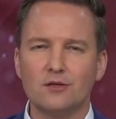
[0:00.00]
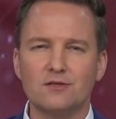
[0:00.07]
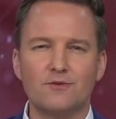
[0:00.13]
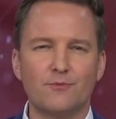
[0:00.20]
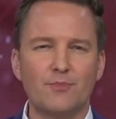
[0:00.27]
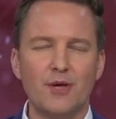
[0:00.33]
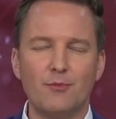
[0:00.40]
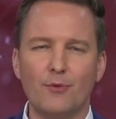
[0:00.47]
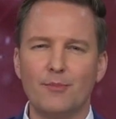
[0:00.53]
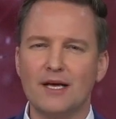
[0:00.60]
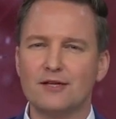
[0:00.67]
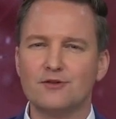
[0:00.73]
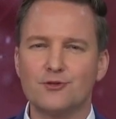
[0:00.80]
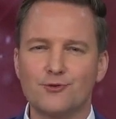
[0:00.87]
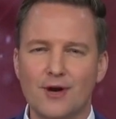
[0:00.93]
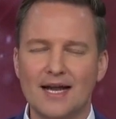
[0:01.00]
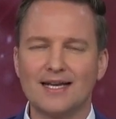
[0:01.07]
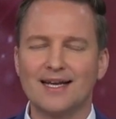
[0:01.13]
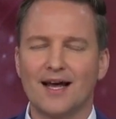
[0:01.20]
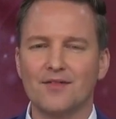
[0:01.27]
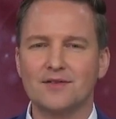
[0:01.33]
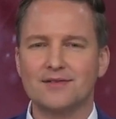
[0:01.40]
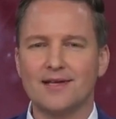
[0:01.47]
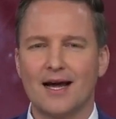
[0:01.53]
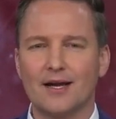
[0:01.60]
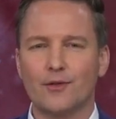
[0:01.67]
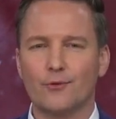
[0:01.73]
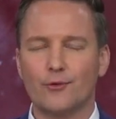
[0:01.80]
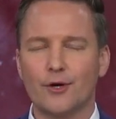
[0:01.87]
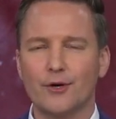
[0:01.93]
from people being stranded on the side
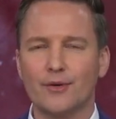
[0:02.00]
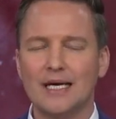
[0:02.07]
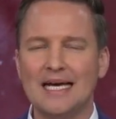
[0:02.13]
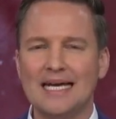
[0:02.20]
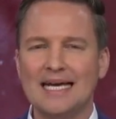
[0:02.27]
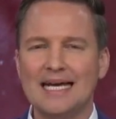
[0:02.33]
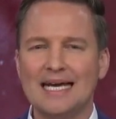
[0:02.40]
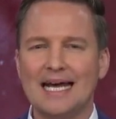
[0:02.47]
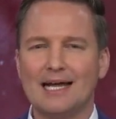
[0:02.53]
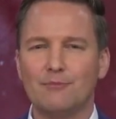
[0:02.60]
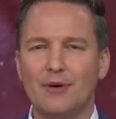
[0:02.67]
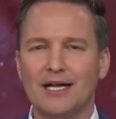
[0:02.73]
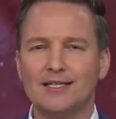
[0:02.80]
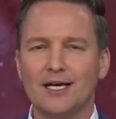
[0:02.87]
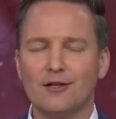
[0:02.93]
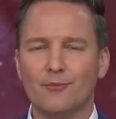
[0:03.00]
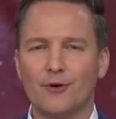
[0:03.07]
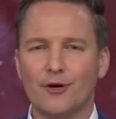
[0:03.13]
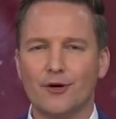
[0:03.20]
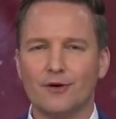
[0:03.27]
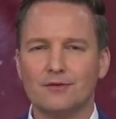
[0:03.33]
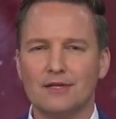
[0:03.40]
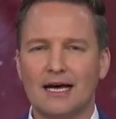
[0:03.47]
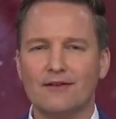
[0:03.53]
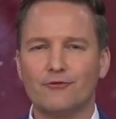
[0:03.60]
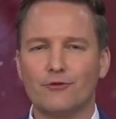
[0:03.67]
of the road. And Paige Ellenberger live from